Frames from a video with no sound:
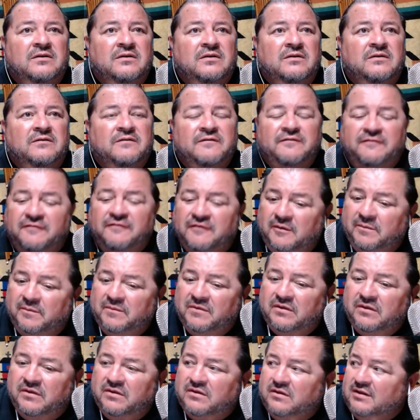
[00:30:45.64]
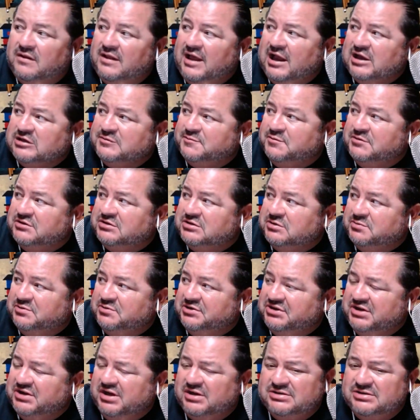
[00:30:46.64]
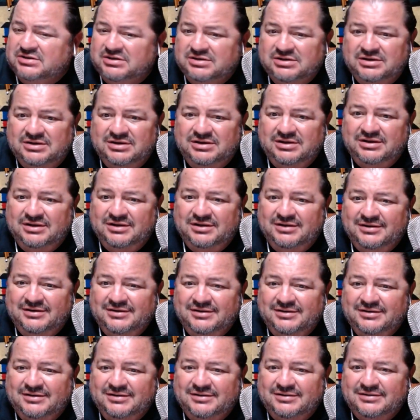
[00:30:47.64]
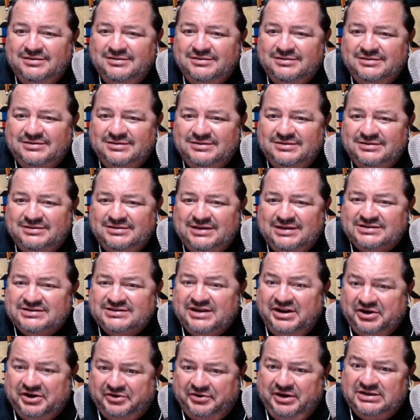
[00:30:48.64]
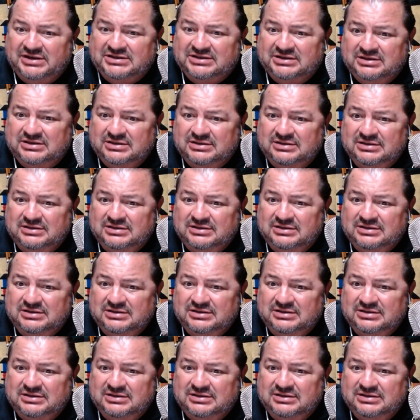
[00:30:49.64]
from the last person we judge, that's kind of crazy.